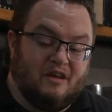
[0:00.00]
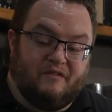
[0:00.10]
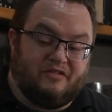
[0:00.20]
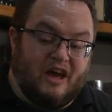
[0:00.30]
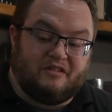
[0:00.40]

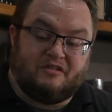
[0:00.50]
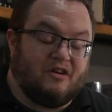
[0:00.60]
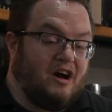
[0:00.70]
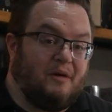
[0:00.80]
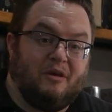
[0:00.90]
If that's
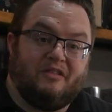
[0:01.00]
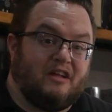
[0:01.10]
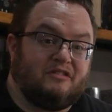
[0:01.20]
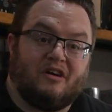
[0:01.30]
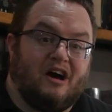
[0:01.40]
your hobby,
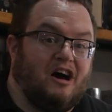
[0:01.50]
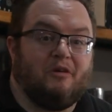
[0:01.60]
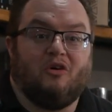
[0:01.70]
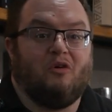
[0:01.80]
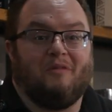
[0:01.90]
that's your
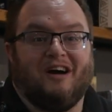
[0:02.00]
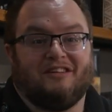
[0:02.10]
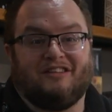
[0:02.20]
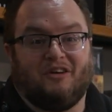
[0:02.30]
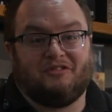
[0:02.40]
hobby. Who am I
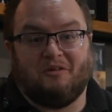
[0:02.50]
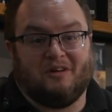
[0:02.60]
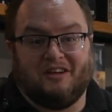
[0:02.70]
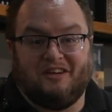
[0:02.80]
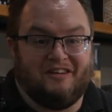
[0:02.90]
to tell
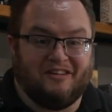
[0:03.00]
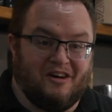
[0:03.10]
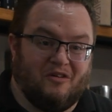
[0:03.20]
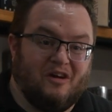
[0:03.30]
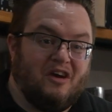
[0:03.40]
somebody,
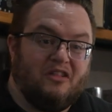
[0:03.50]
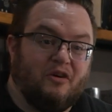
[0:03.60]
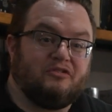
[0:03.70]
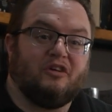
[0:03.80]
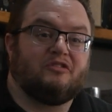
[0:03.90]

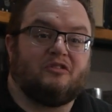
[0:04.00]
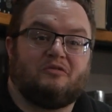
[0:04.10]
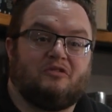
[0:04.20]
those things are